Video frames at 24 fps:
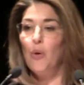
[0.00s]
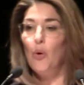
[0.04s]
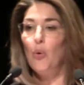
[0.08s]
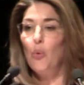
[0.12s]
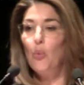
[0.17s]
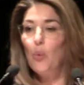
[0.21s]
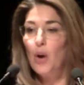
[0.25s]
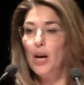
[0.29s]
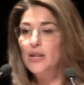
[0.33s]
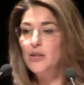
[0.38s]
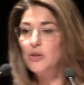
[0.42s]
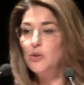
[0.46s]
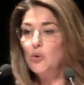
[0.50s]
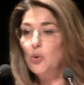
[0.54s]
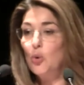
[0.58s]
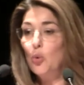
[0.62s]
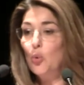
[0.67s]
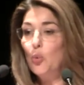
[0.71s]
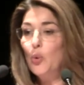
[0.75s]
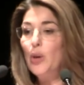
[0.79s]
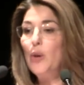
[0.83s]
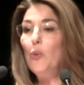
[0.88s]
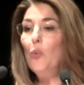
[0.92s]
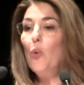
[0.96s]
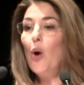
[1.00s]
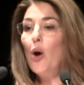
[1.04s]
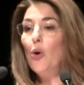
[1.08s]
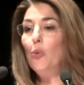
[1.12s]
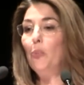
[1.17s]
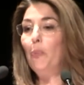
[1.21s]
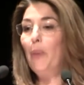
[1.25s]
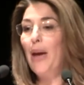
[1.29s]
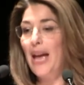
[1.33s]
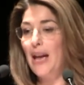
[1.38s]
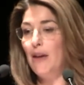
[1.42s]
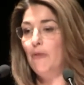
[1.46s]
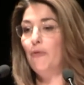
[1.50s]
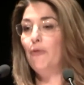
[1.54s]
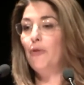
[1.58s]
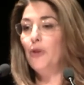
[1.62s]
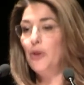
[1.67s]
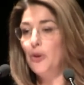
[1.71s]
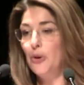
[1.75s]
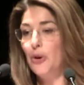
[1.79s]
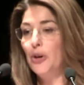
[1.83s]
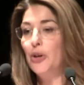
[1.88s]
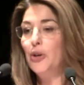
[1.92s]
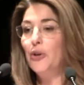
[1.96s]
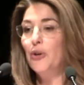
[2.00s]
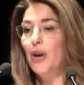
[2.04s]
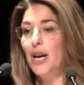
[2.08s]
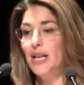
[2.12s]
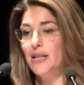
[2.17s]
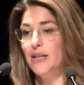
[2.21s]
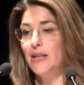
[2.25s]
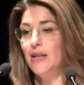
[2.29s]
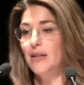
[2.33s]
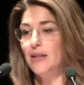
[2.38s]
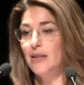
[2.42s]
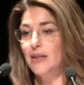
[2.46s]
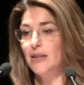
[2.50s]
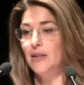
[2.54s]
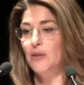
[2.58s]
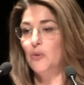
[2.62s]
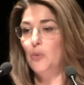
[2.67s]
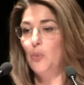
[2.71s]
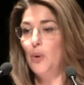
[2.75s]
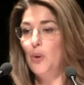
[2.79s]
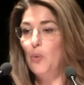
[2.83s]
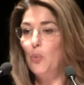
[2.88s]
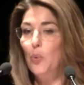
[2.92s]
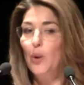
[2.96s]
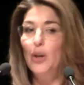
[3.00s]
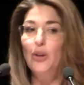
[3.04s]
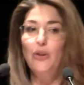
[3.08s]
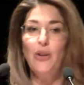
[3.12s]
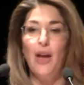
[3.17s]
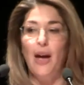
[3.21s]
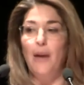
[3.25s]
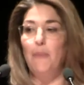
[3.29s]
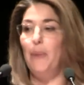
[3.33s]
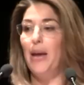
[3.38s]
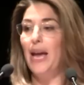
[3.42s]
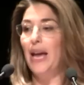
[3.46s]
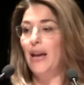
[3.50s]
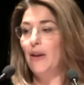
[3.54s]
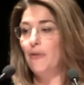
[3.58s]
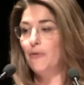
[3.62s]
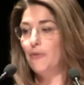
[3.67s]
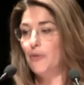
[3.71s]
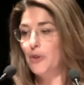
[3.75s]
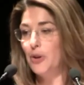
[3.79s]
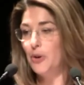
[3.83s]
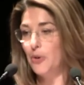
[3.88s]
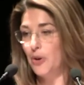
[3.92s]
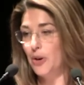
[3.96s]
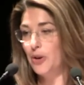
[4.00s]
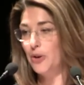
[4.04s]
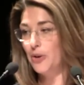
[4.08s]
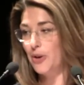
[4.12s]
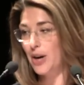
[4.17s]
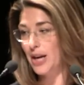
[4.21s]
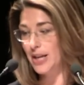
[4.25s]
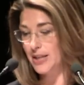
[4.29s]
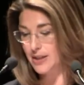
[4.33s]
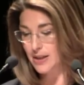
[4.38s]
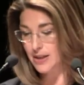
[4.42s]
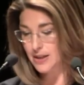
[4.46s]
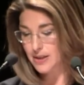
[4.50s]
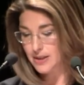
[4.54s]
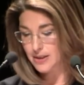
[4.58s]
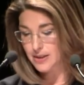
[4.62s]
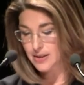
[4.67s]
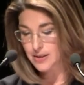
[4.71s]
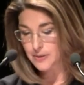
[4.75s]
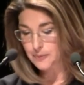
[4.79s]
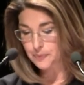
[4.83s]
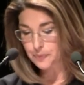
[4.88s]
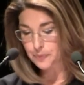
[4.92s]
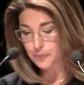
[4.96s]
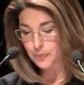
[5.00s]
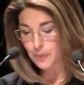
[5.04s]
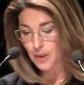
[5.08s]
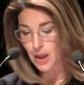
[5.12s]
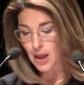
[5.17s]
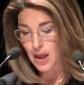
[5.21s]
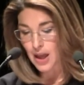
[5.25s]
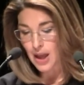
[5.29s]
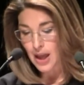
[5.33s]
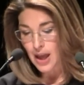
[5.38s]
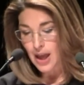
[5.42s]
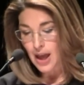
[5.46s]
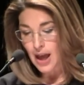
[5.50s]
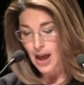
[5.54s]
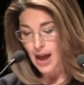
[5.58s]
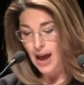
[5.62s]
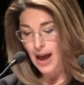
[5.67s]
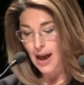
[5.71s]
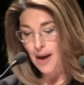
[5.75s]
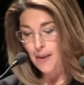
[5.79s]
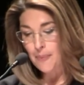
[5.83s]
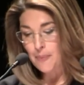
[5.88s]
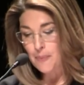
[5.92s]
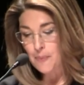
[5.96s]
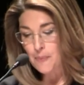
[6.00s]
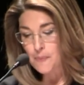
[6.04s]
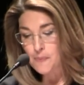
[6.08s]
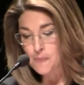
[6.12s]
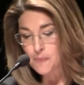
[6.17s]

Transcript: was, "We won't pay for your crisis. We will not pay for your crisis." In